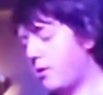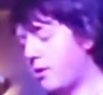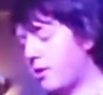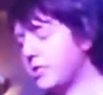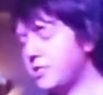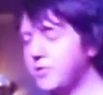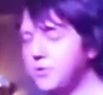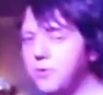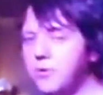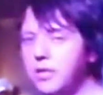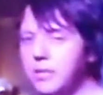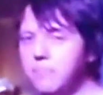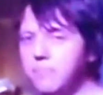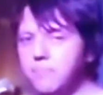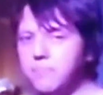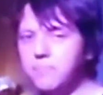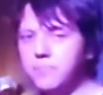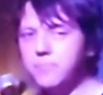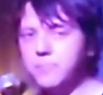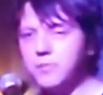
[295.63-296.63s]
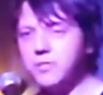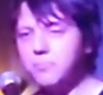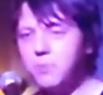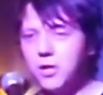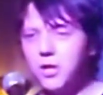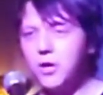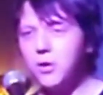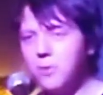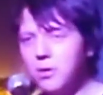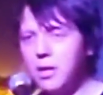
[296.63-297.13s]
I saw him
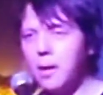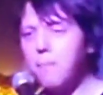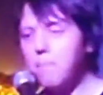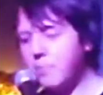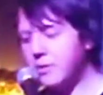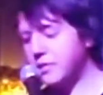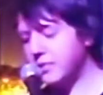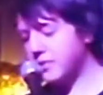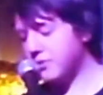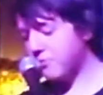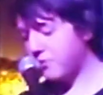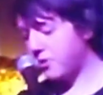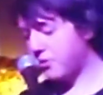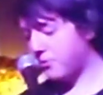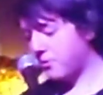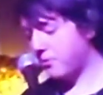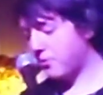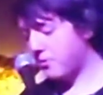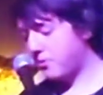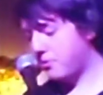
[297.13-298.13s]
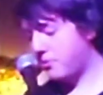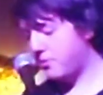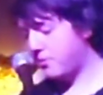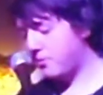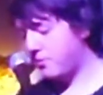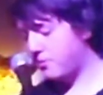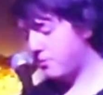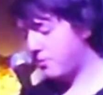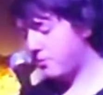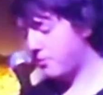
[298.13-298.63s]
swallow a lump in his throat.
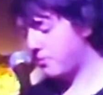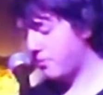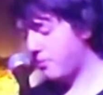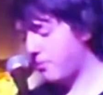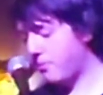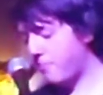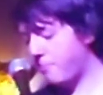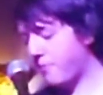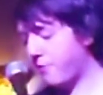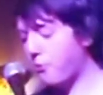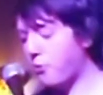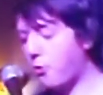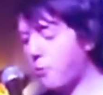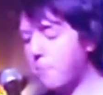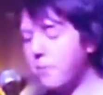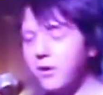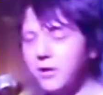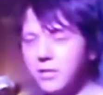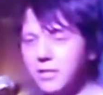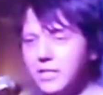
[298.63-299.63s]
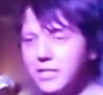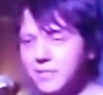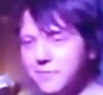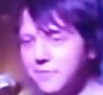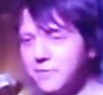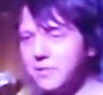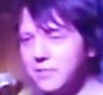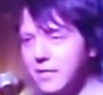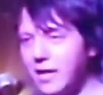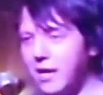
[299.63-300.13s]
before putting his
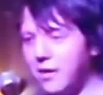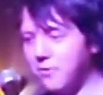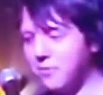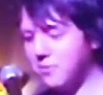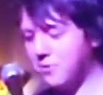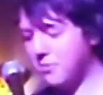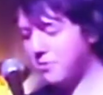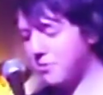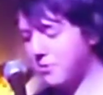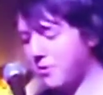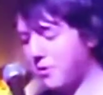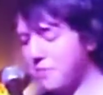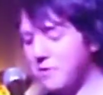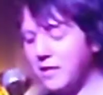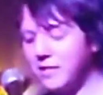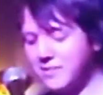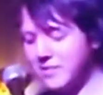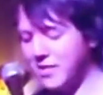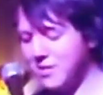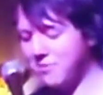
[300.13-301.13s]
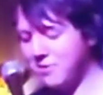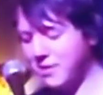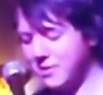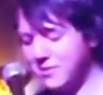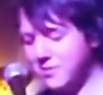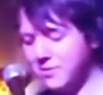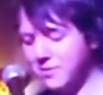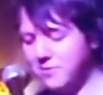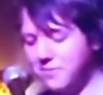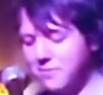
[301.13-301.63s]
foot down on the
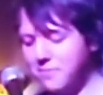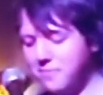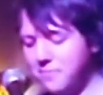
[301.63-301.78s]
accelerator.